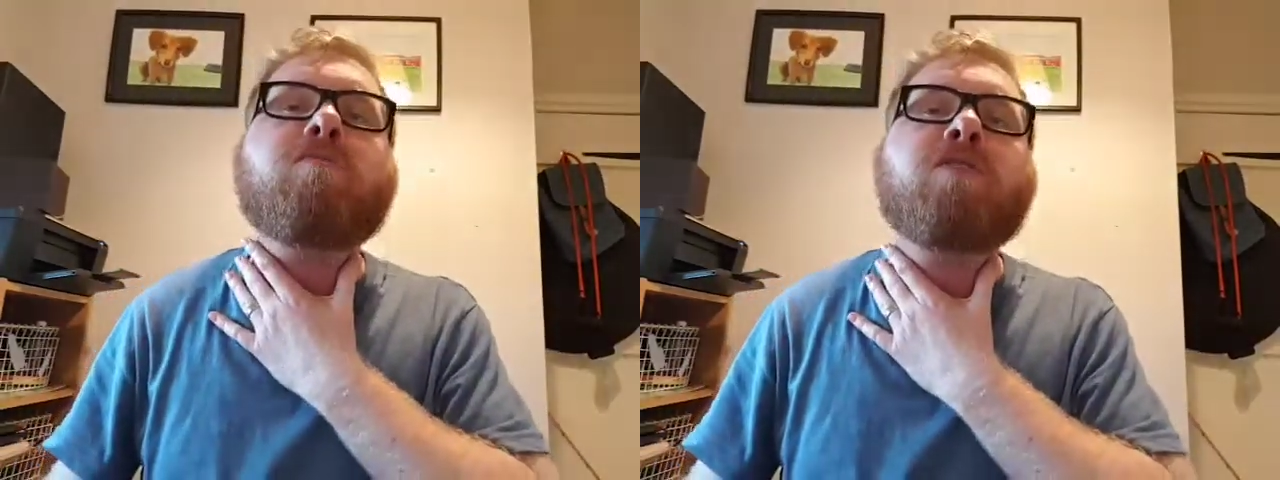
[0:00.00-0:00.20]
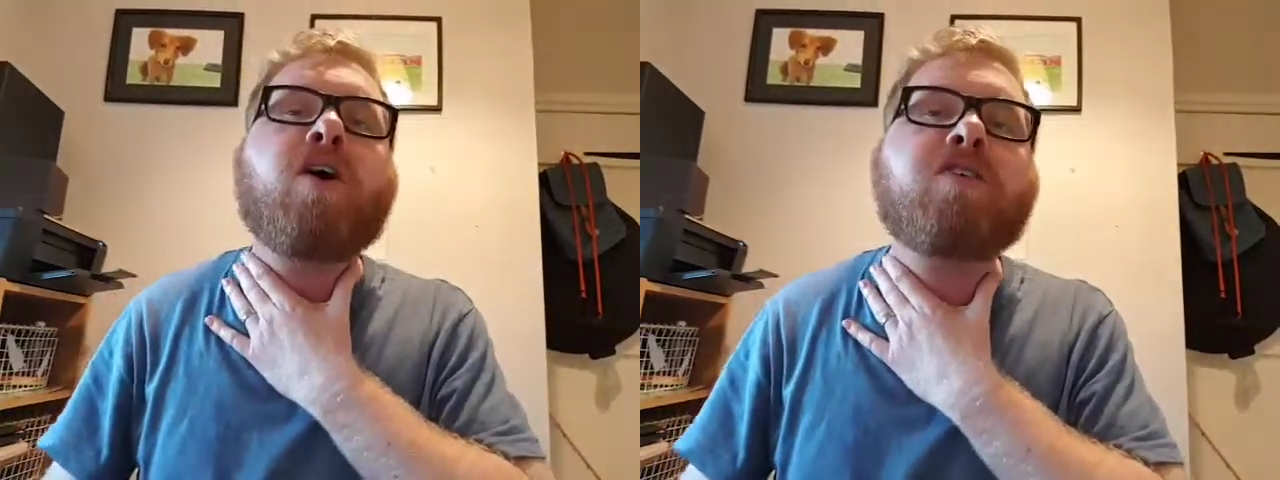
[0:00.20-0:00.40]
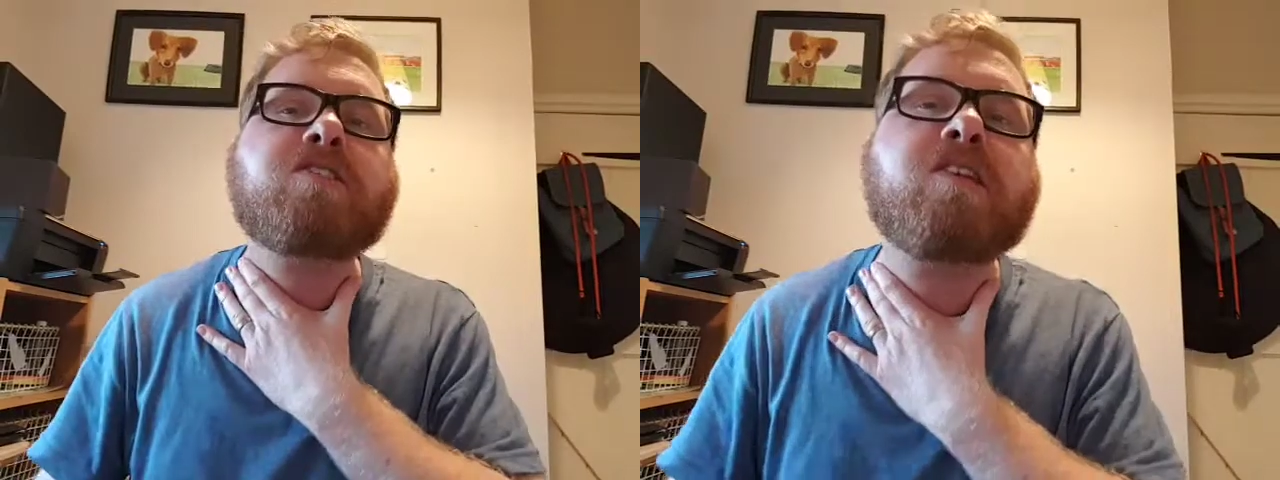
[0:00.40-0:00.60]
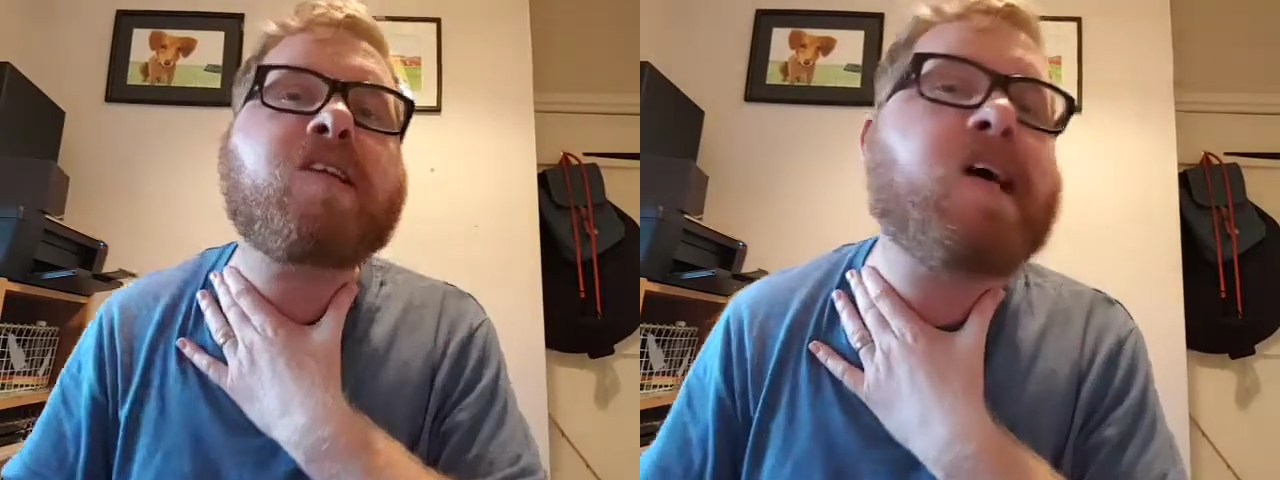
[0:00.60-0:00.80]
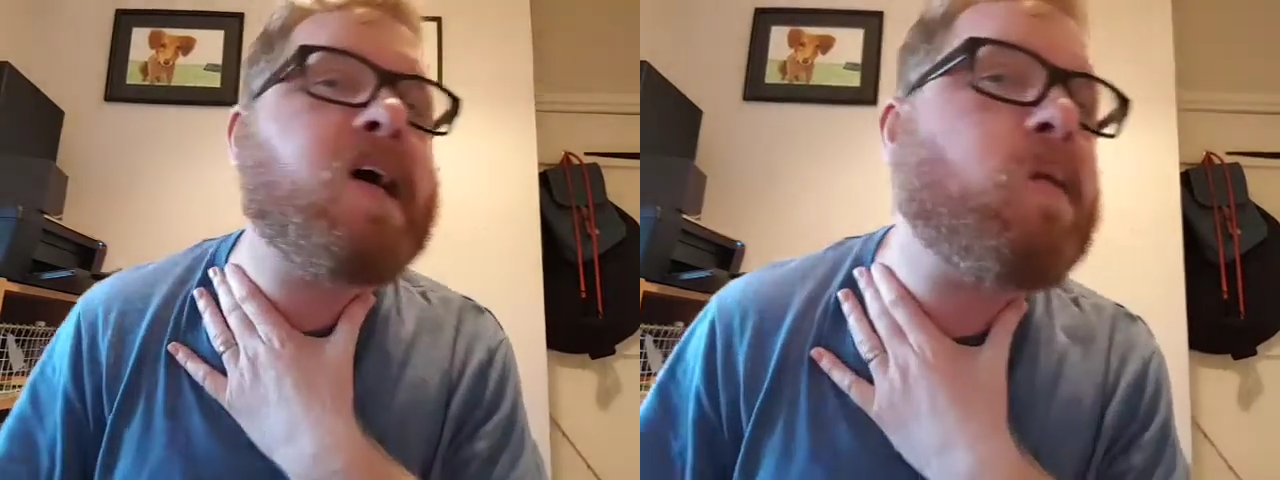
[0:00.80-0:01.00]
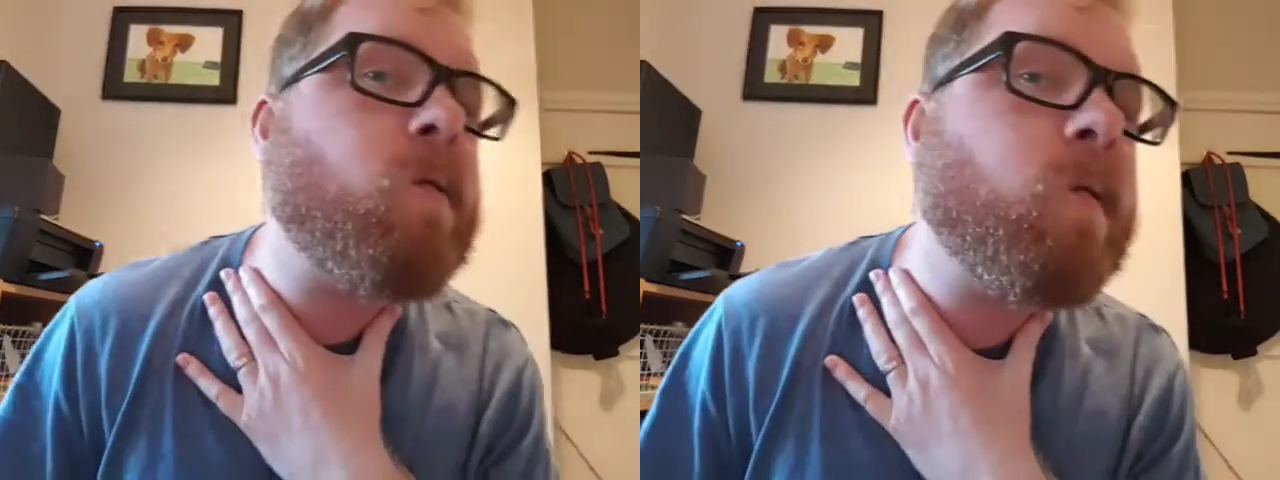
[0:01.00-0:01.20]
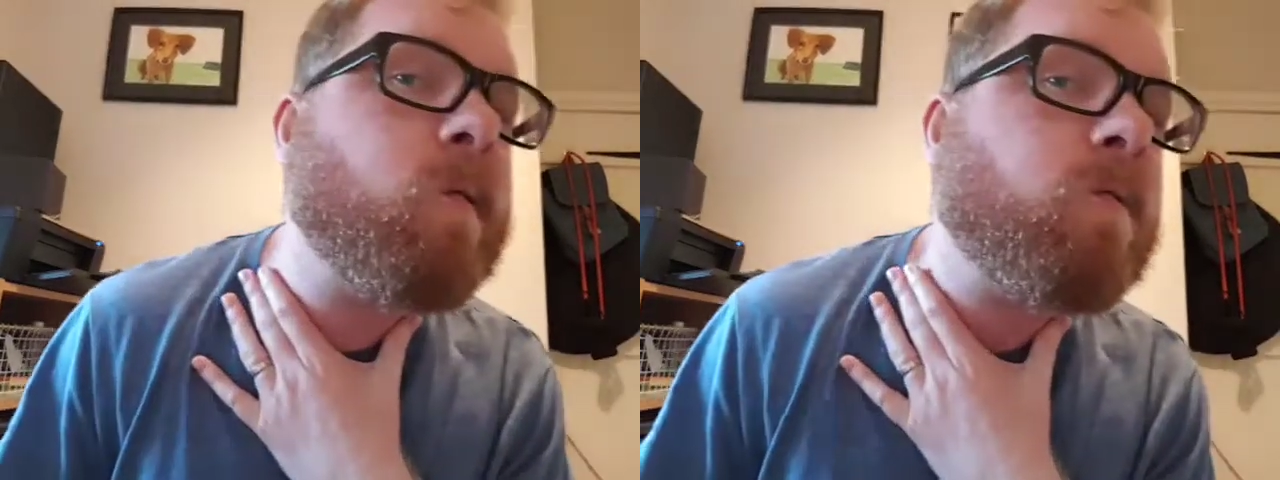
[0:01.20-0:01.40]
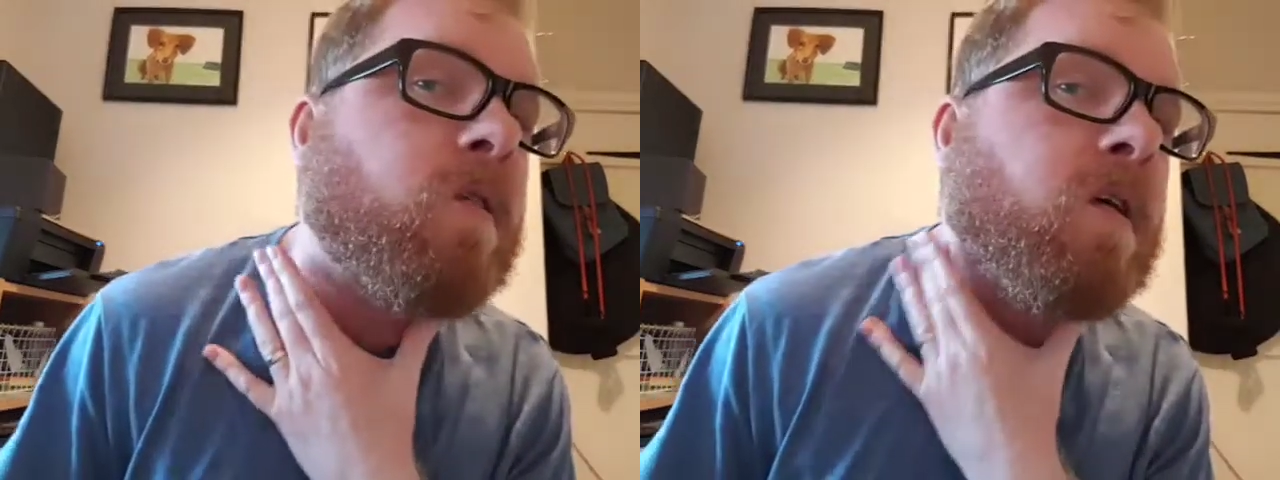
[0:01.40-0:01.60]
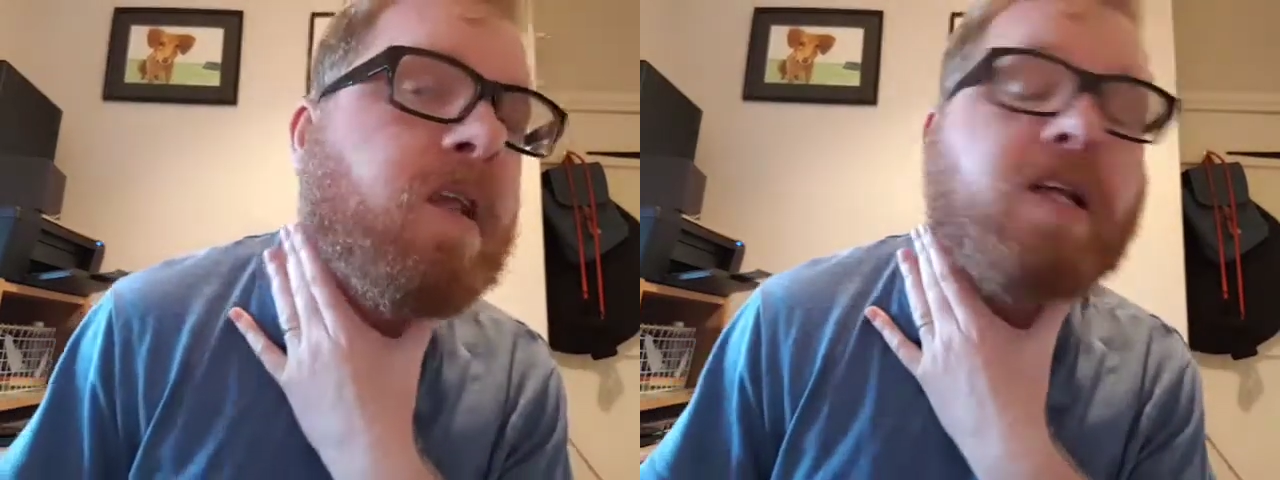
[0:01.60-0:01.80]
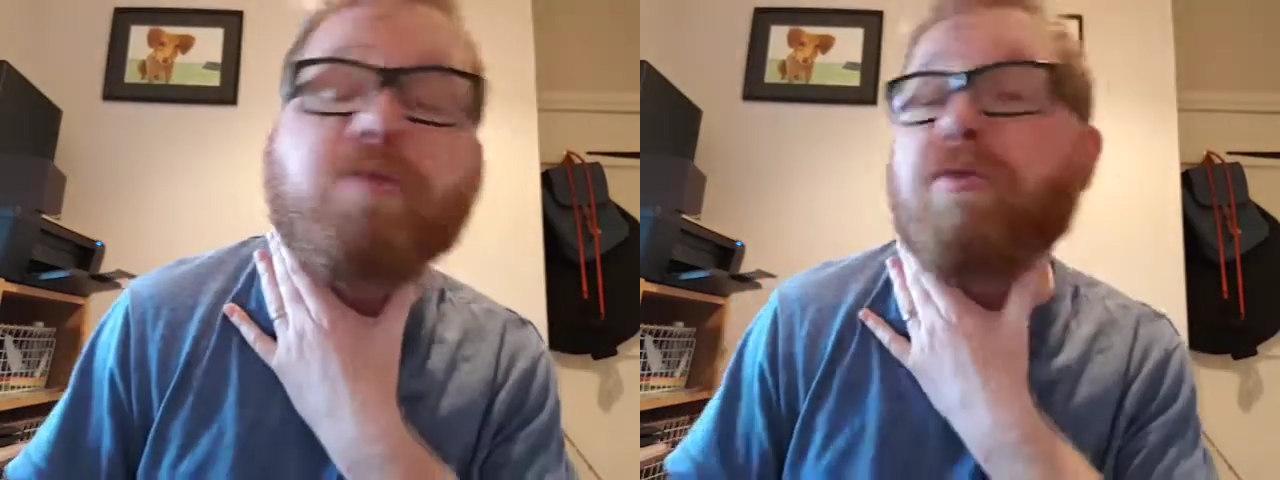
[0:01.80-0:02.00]
nice like that, right? So
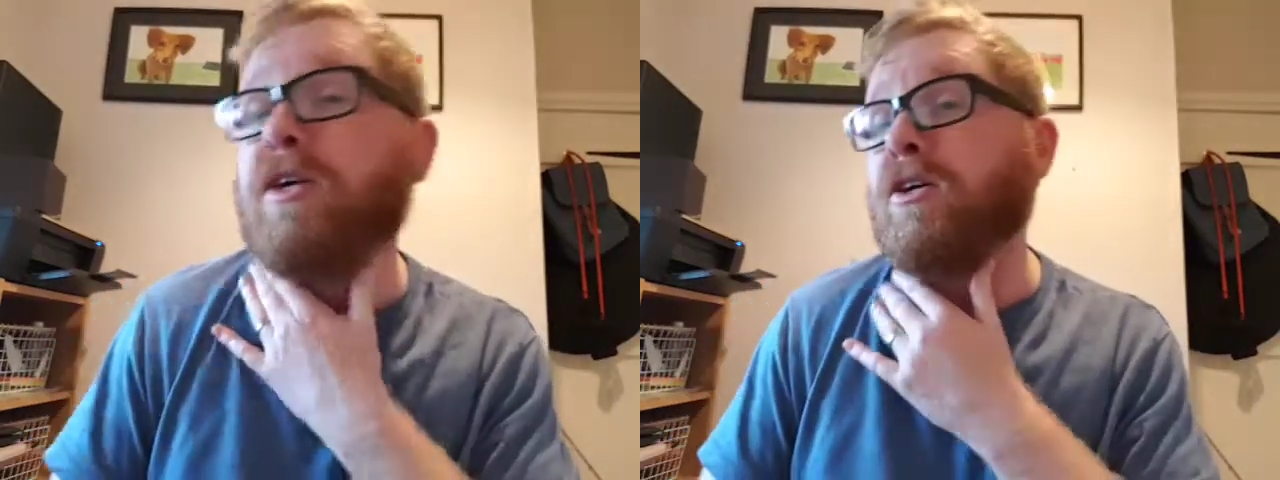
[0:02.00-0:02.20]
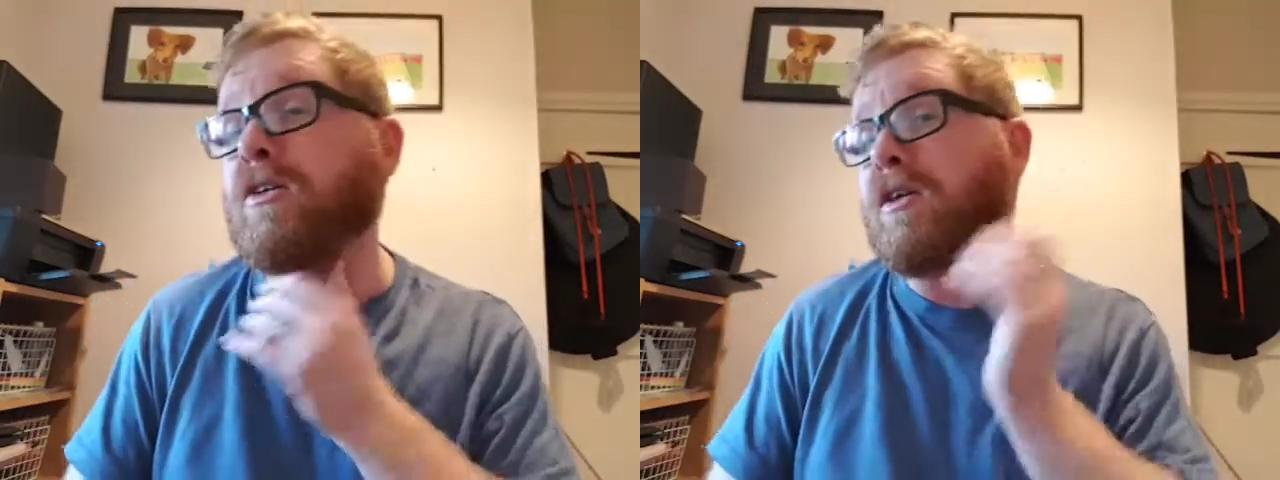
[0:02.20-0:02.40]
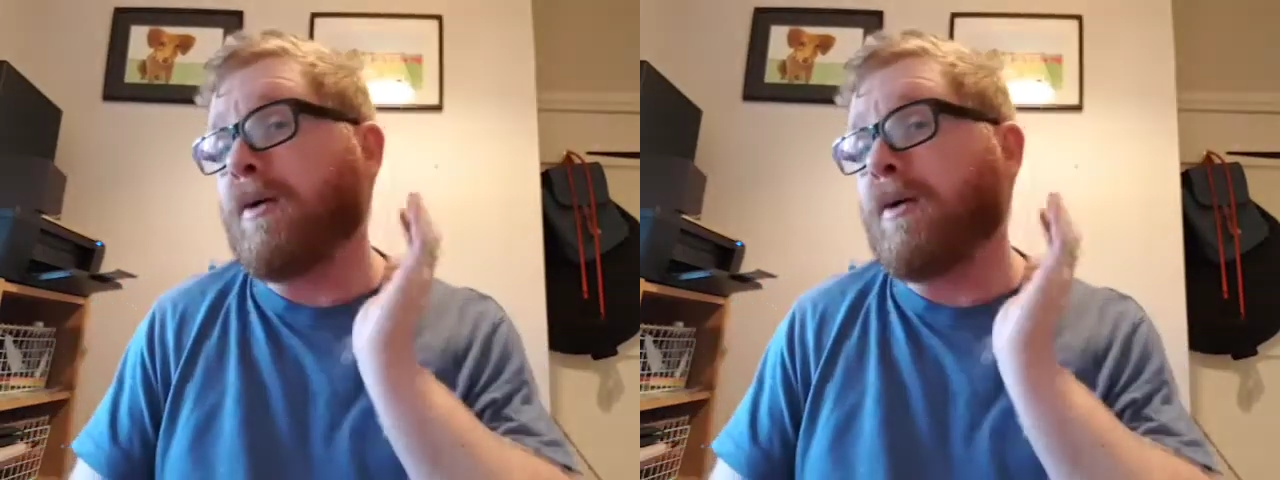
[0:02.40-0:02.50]
that's pretty good.